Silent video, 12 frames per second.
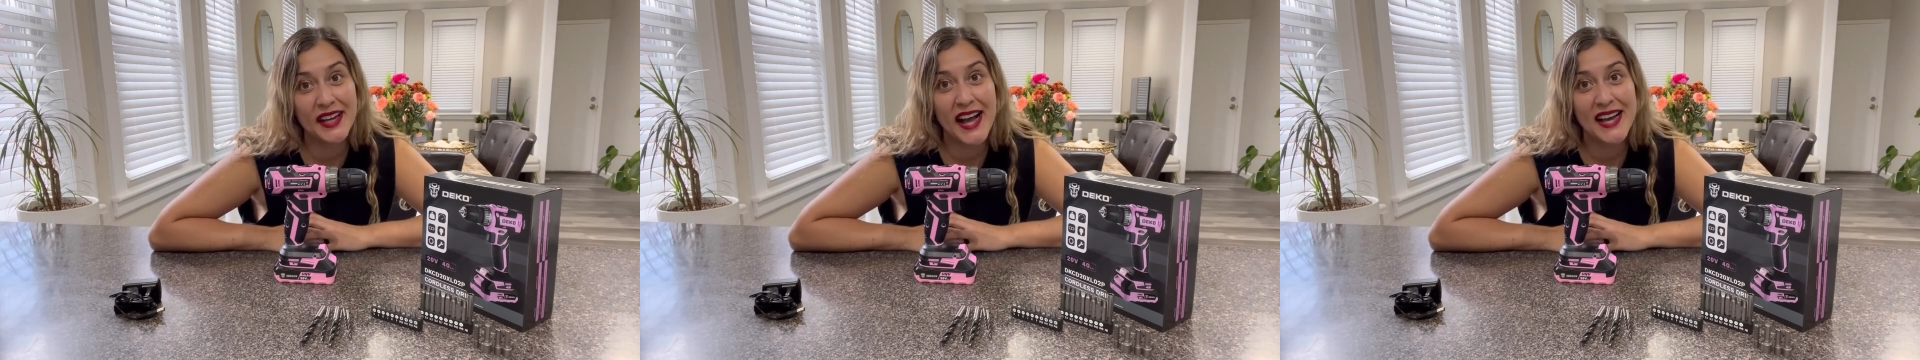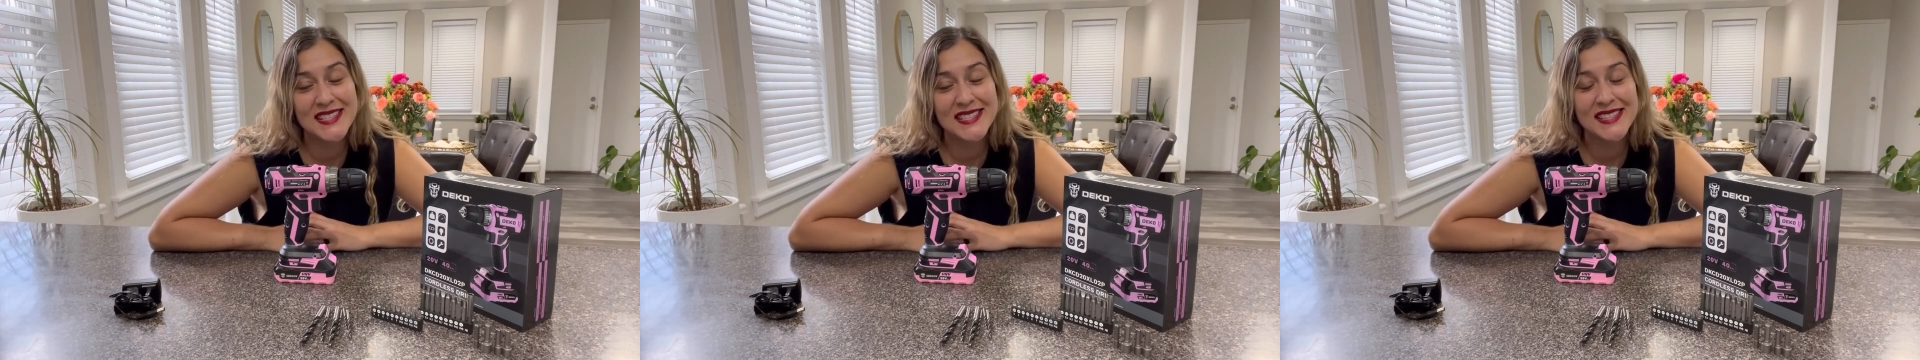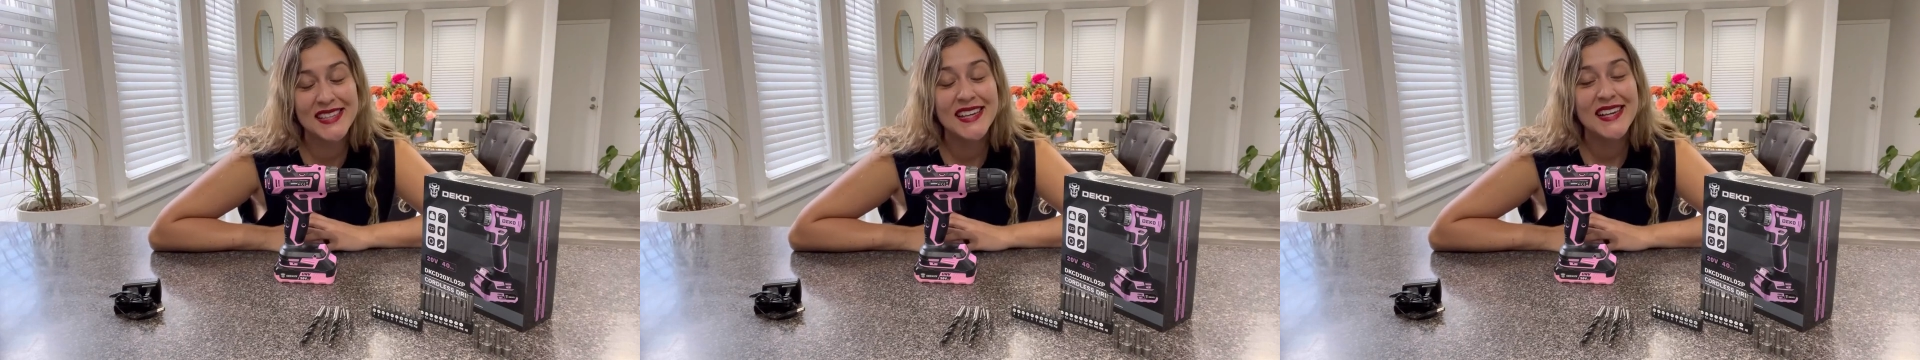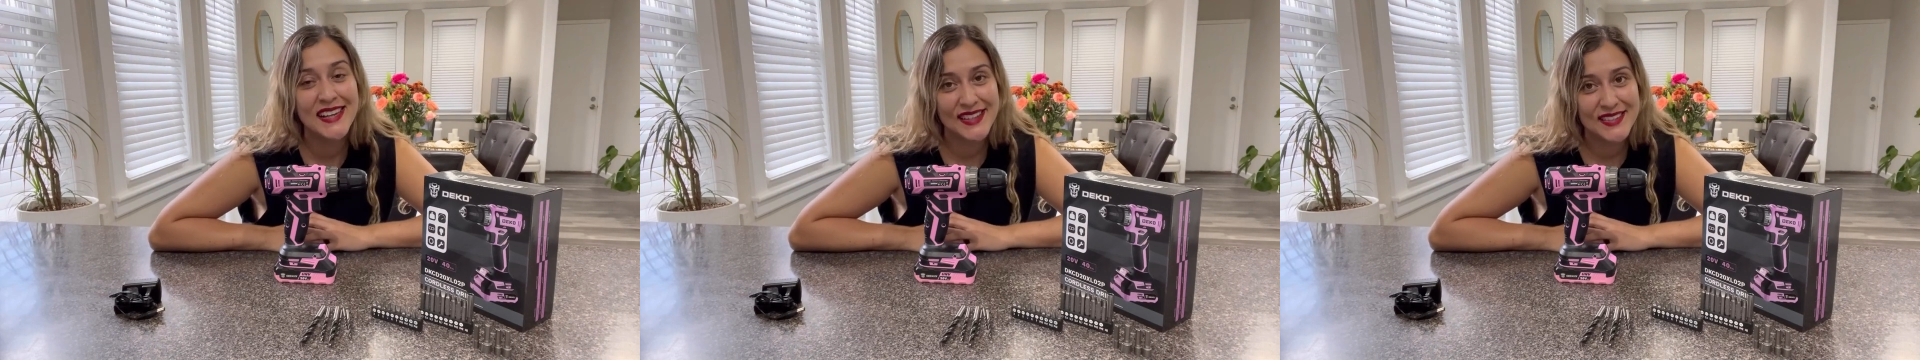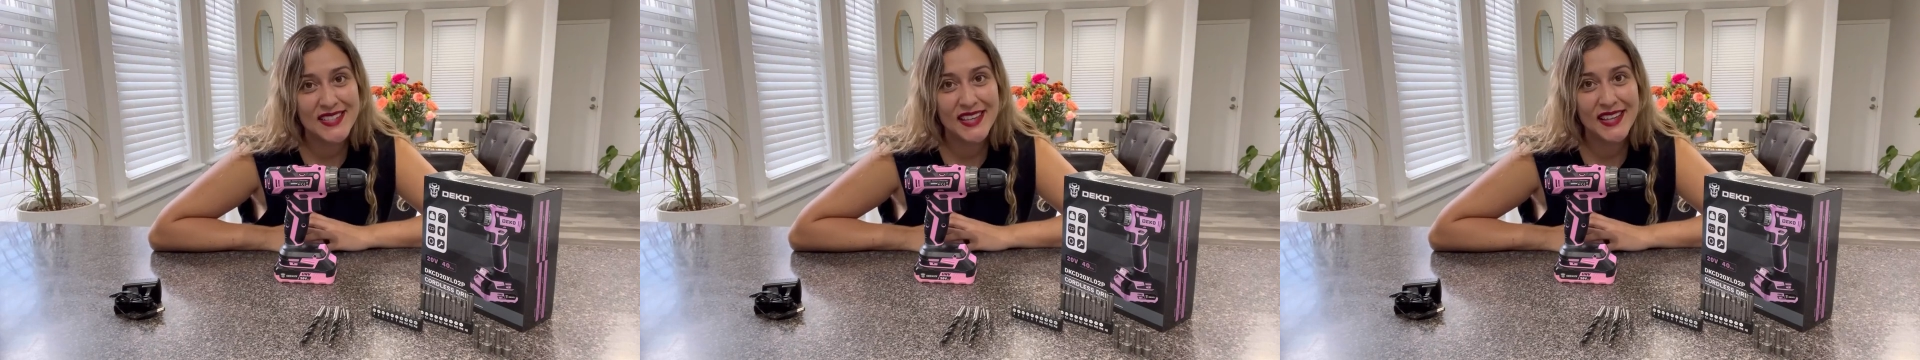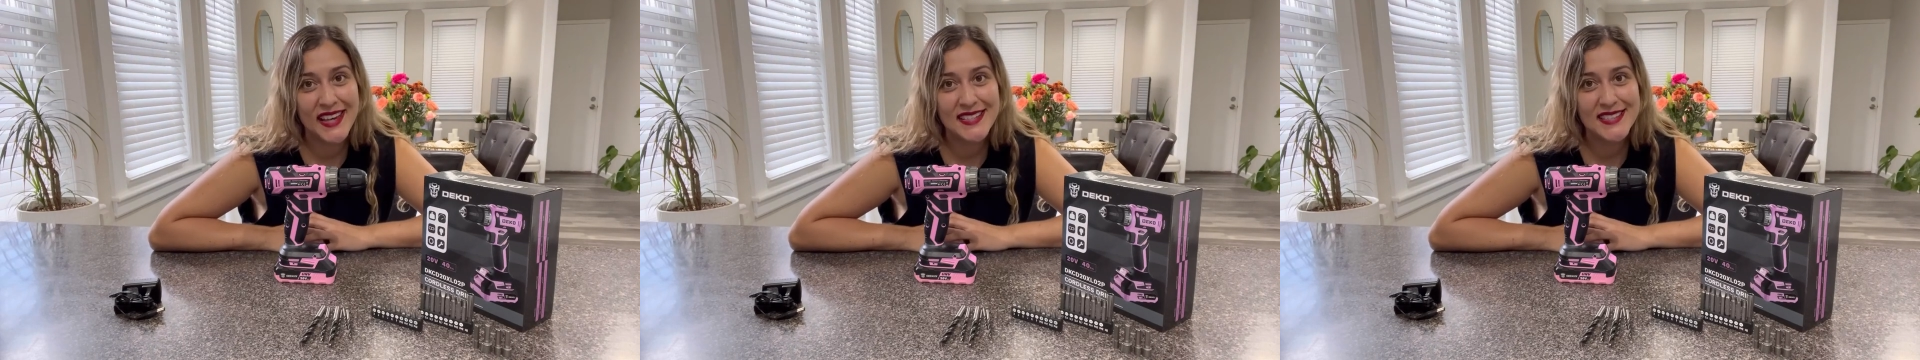guys. I'll see
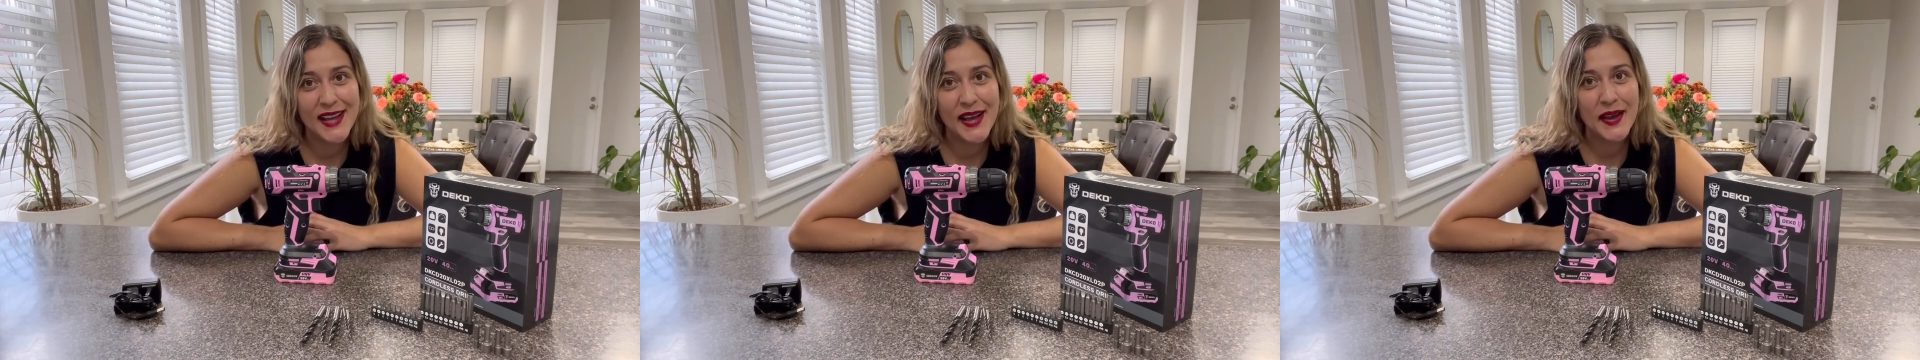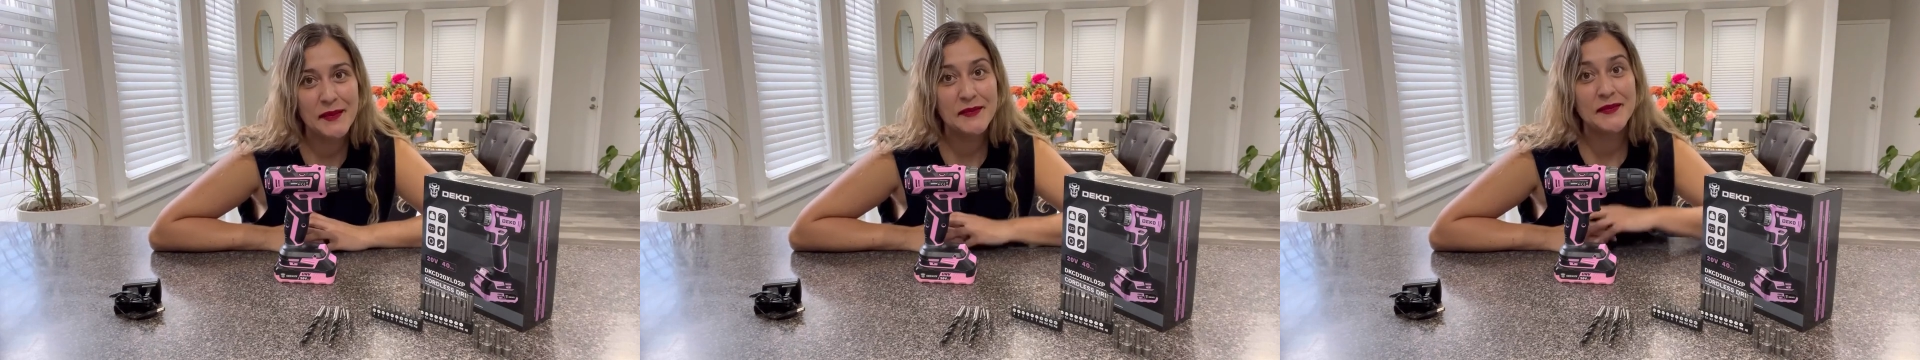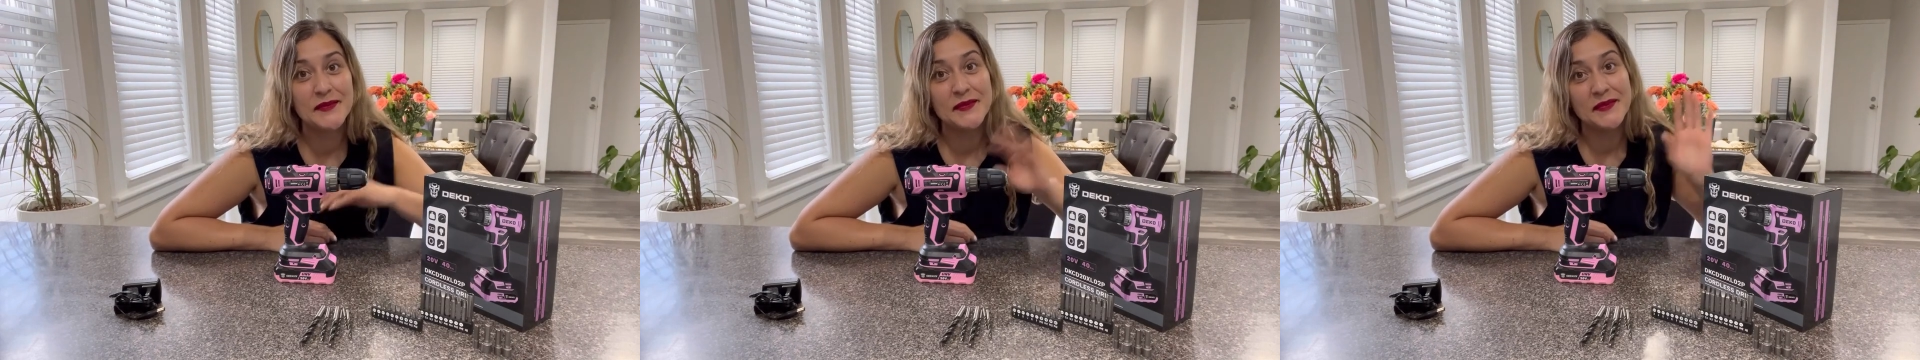you next time.